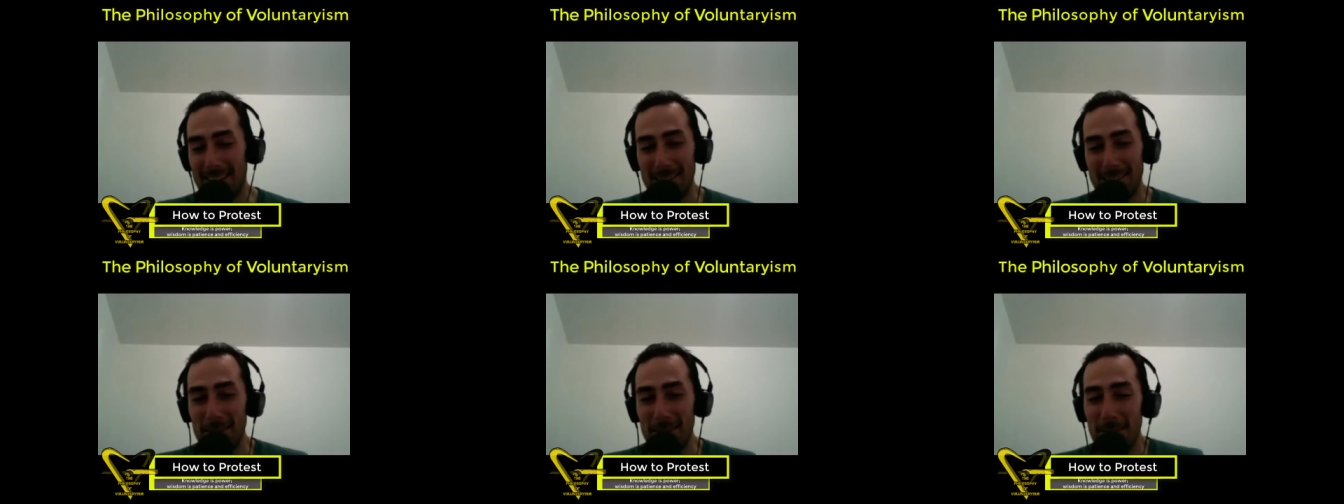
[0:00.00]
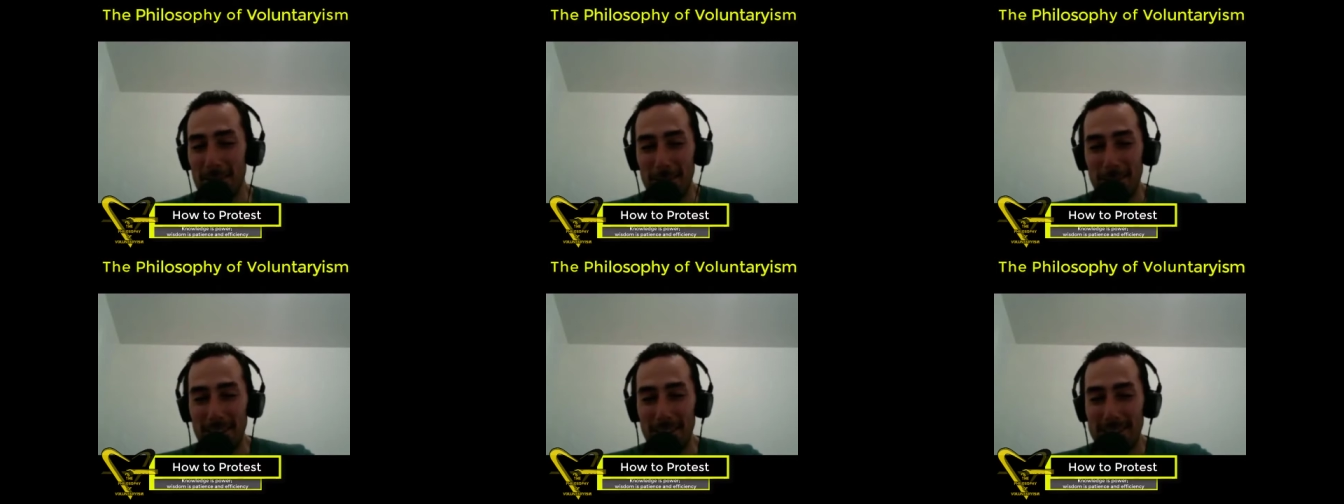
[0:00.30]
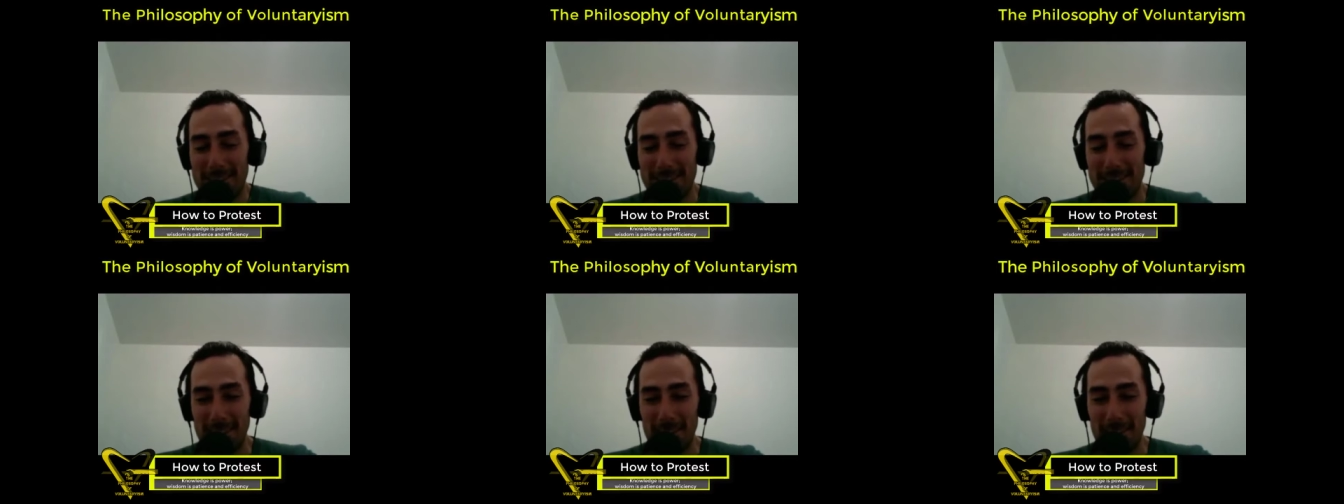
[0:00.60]
so
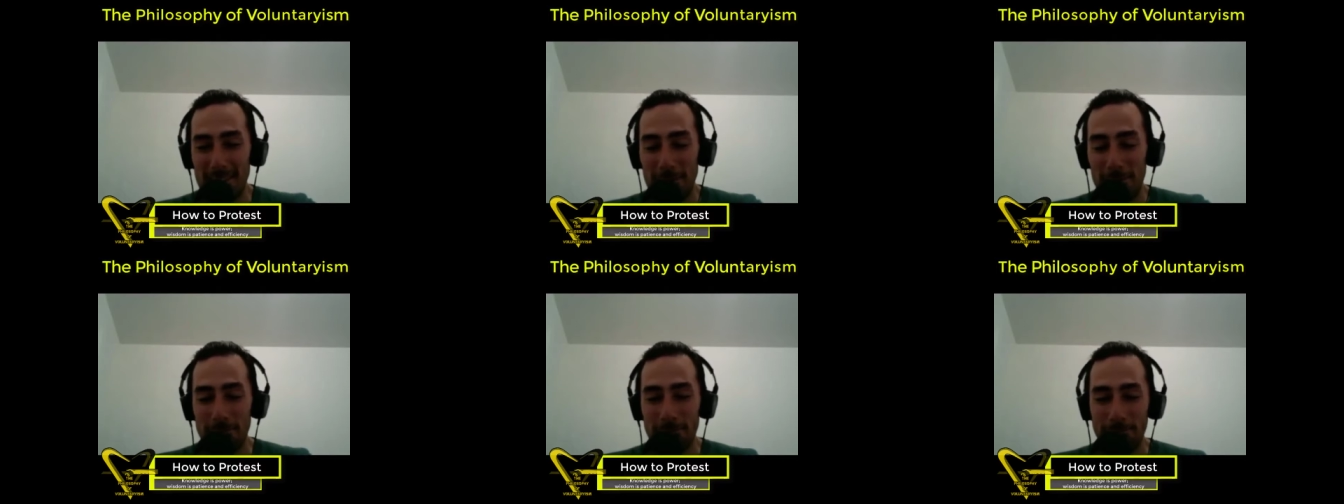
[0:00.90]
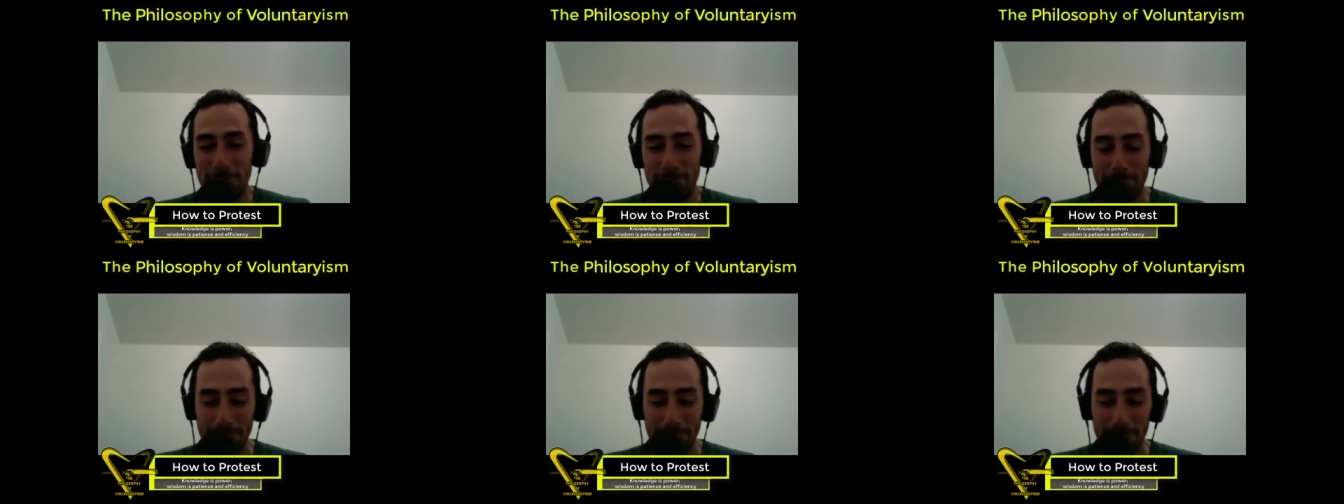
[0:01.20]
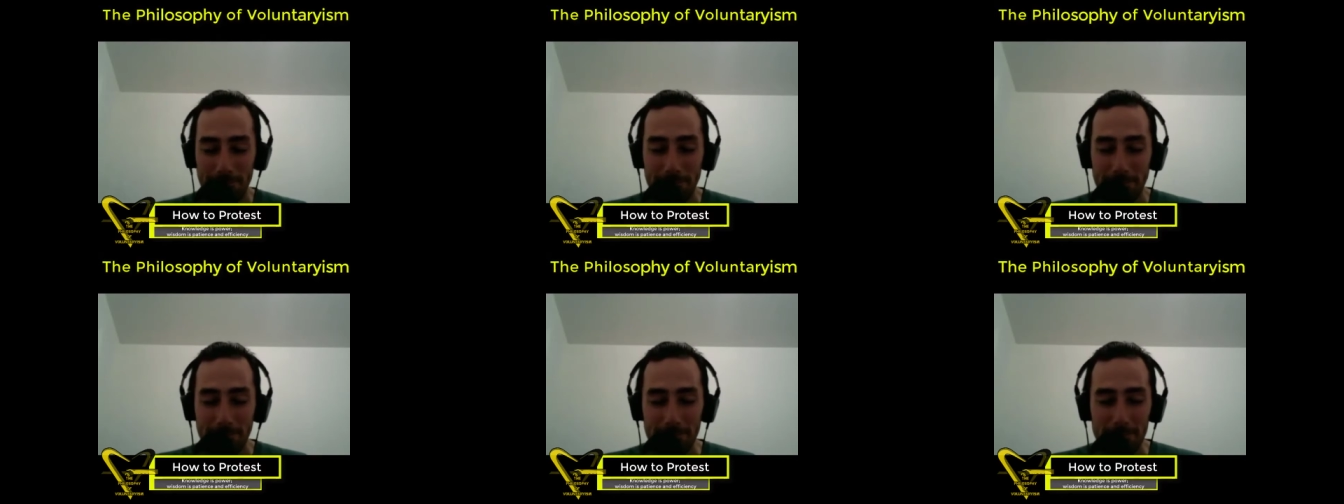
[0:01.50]
it's
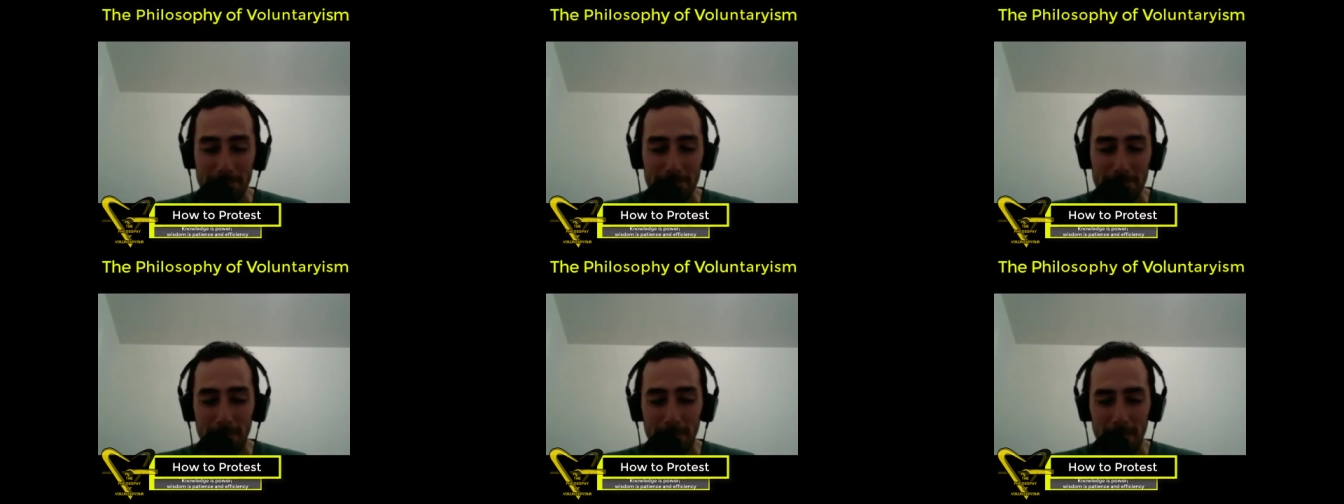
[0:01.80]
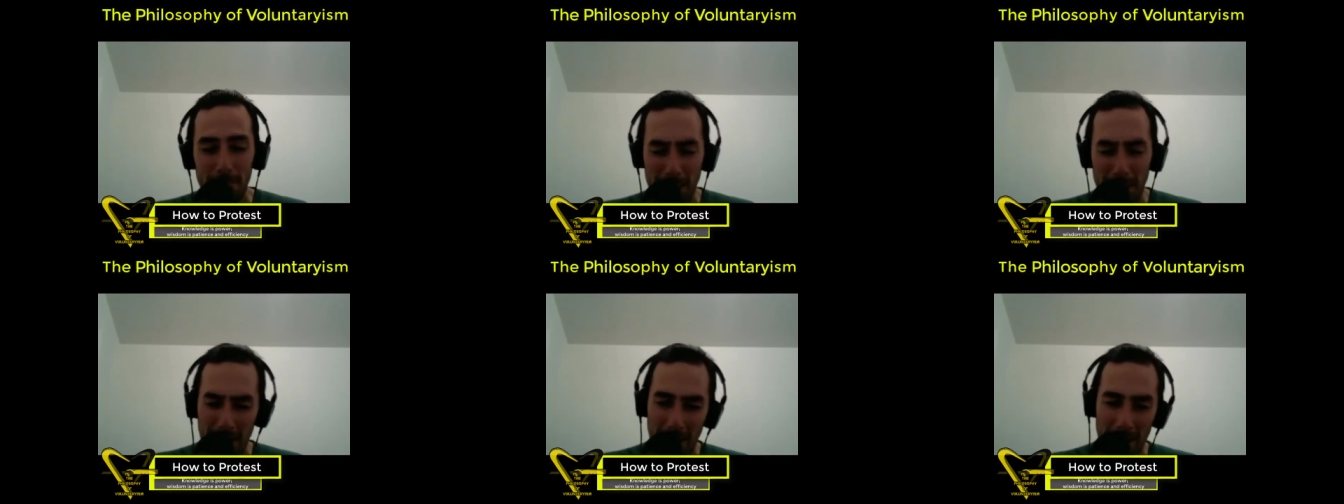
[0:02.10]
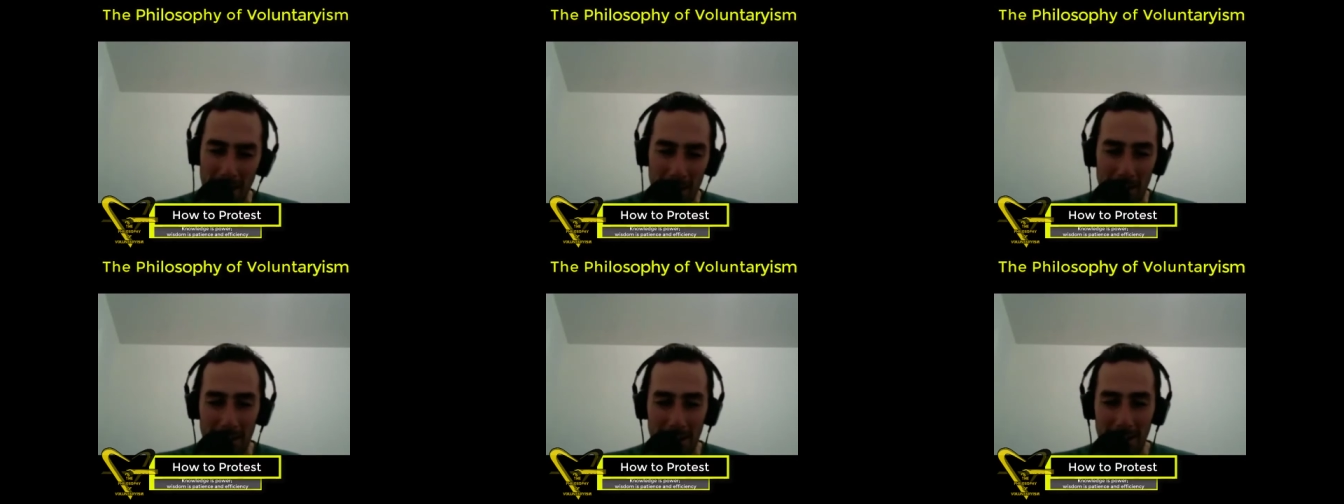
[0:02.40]

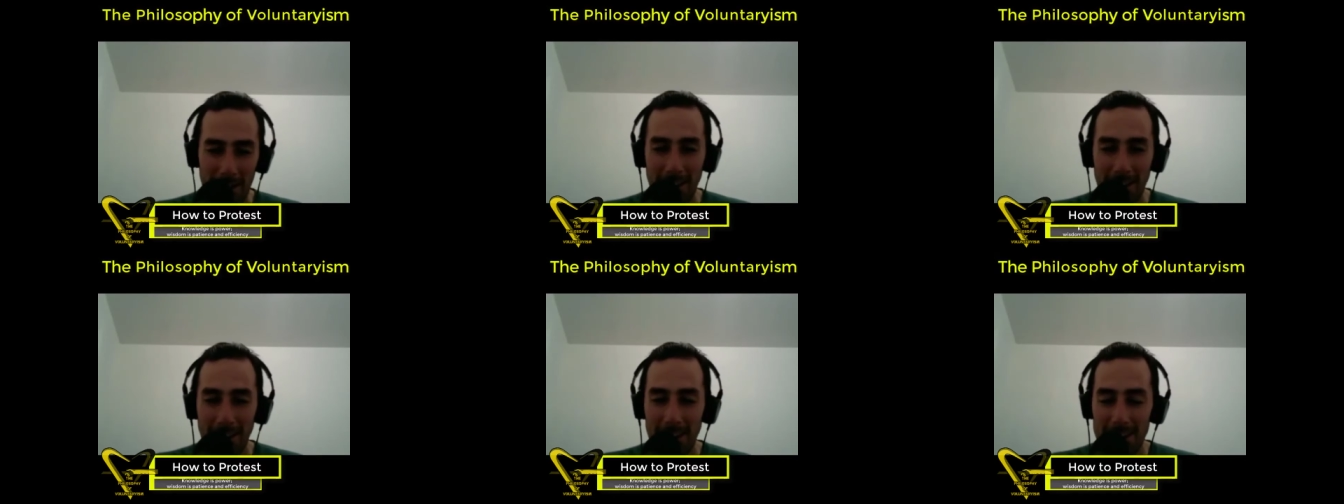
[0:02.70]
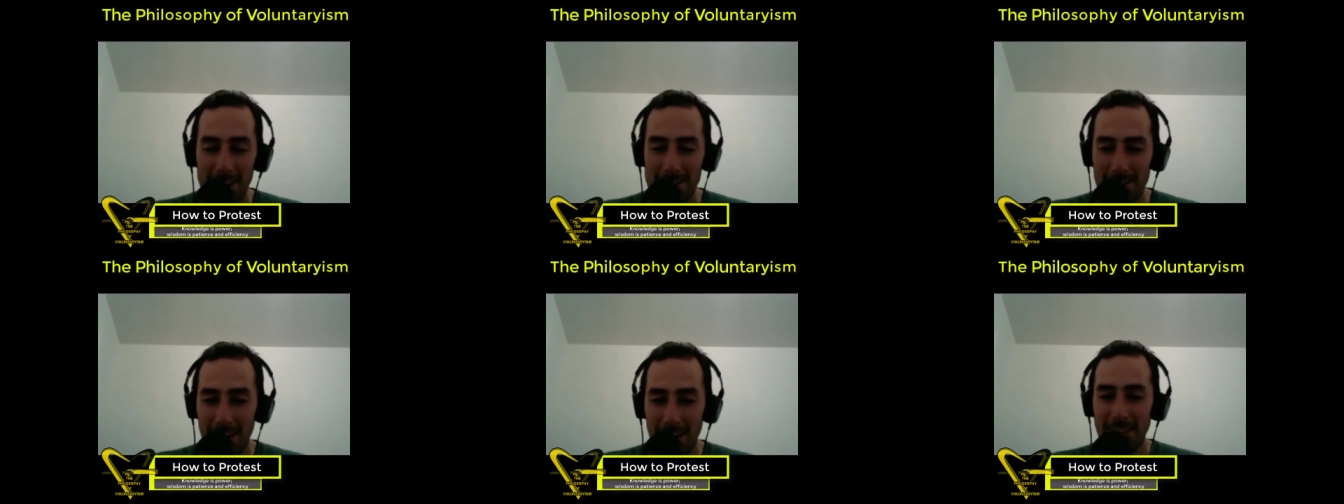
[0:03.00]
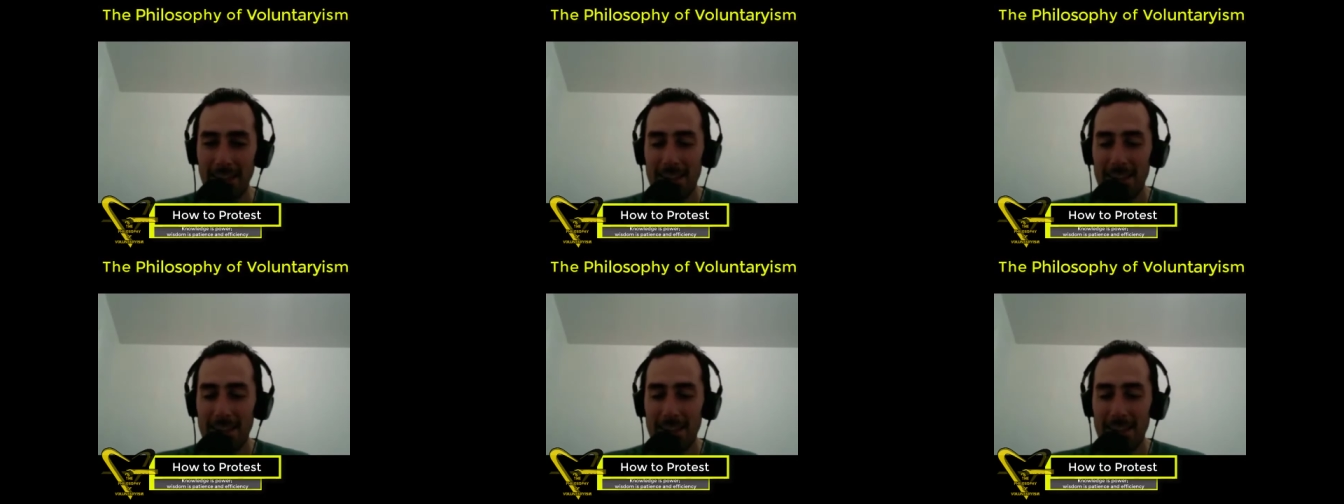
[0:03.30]
yeah, and that's